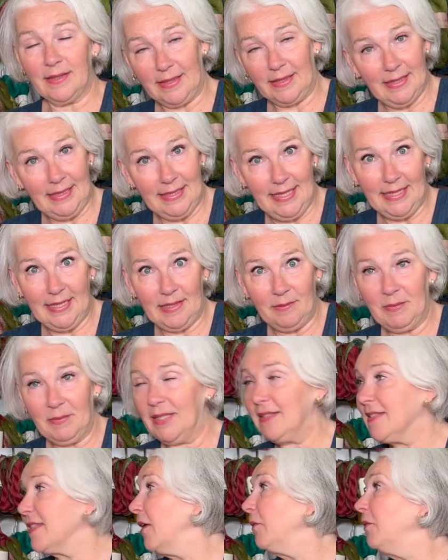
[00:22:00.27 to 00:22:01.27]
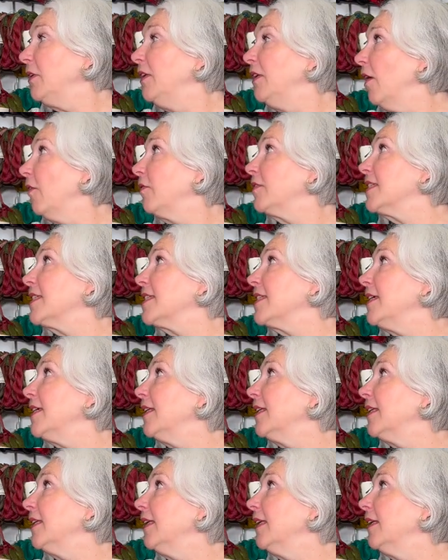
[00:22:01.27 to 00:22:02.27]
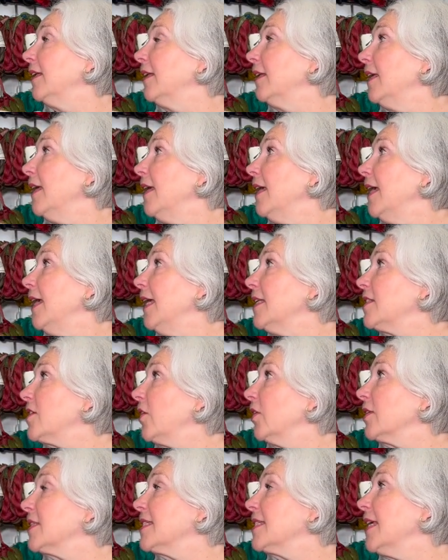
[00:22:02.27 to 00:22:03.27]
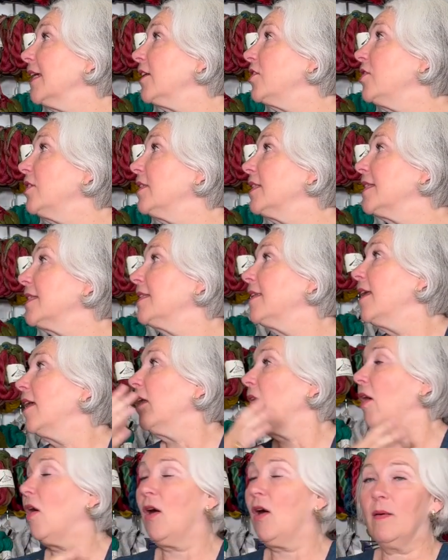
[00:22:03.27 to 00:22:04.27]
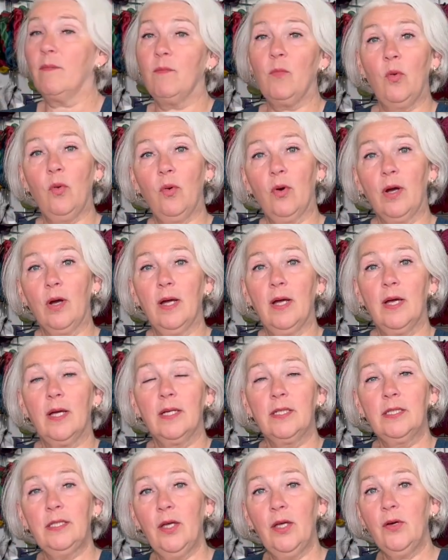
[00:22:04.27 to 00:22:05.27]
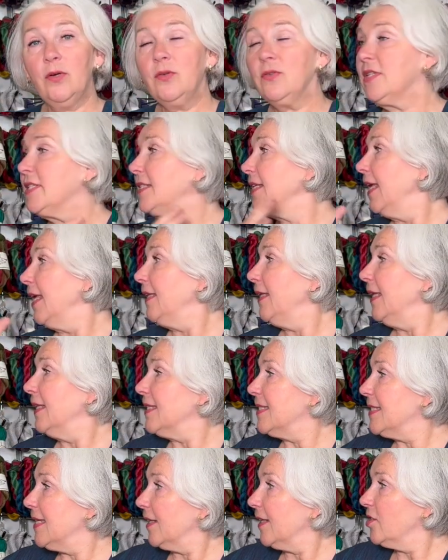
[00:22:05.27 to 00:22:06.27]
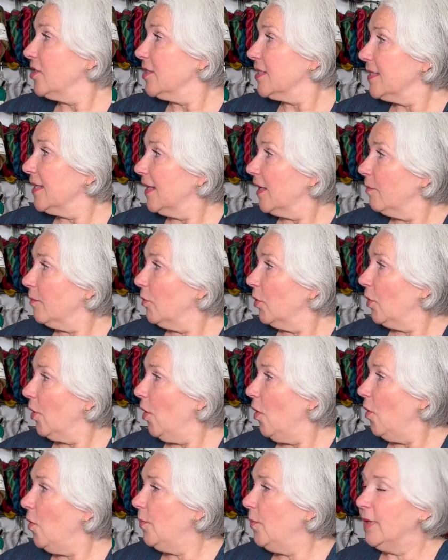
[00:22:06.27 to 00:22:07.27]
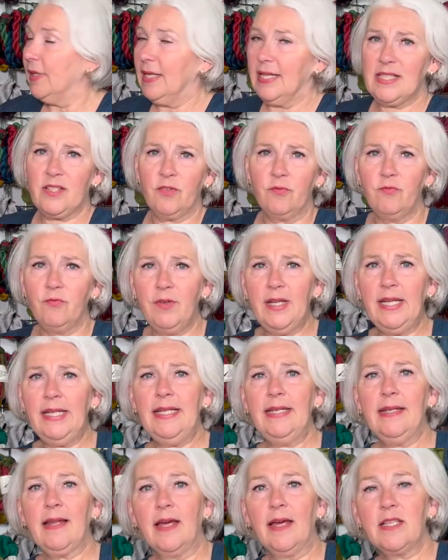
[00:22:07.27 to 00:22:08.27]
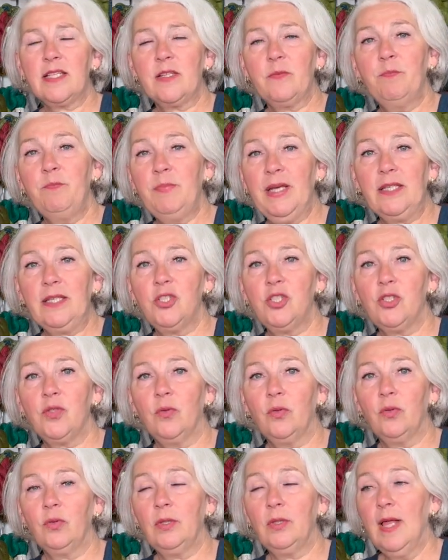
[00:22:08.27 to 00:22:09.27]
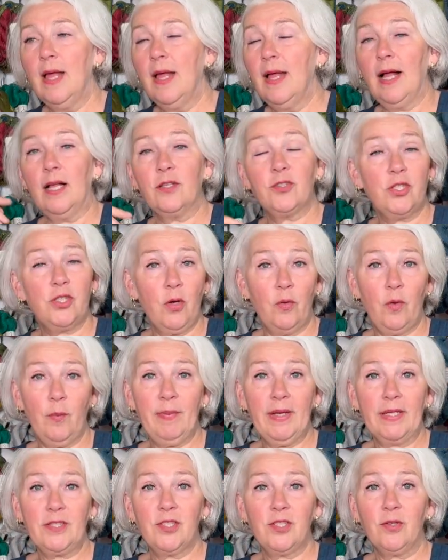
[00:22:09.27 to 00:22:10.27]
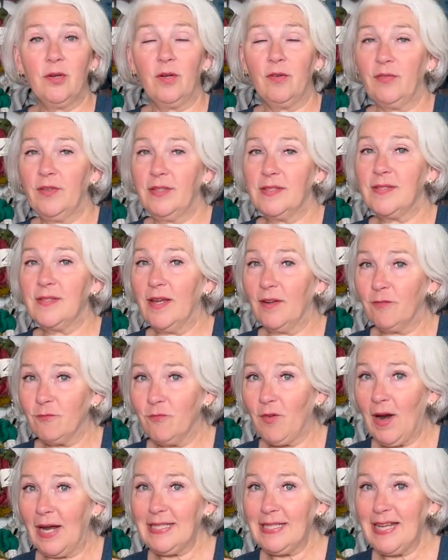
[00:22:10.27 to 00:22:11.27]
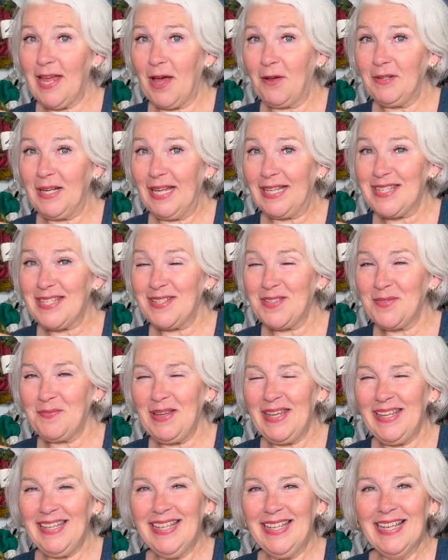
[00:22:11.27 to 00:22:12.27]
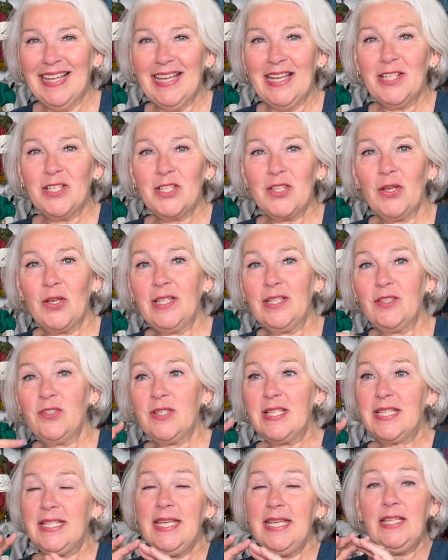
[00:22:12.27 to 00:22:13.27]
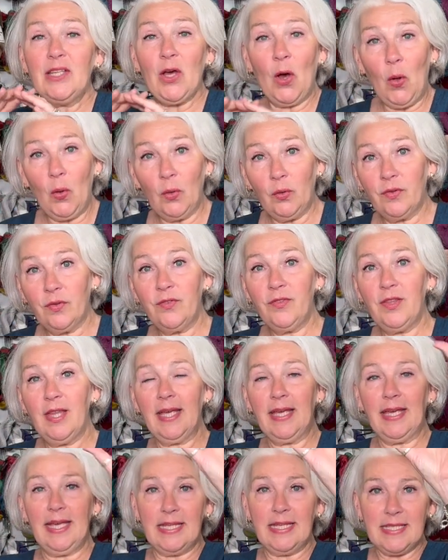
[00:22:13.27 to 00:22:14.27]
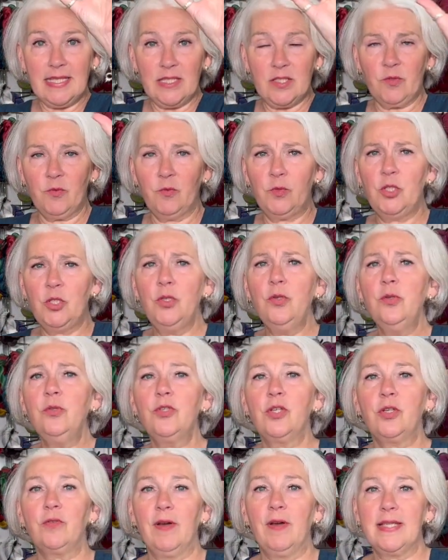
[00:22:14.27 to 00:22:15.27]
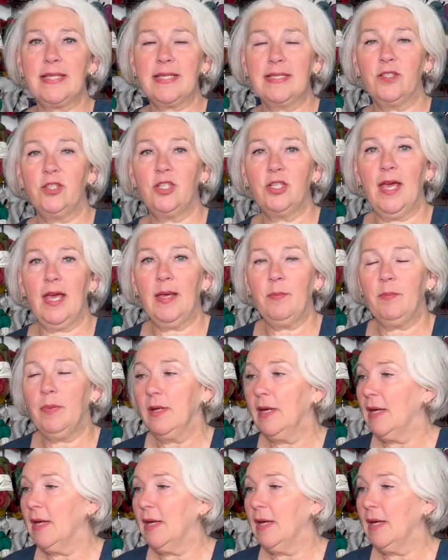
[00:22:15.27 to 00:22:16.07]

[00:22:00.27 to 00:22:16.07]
linen? Because I'd love to see it in linen. It's got sections that are more closed and then sections that are more open. It's a really nice big shawl. I'll show a picture of it right now next to me so that you see the whole thing. It's this huge crescent shape.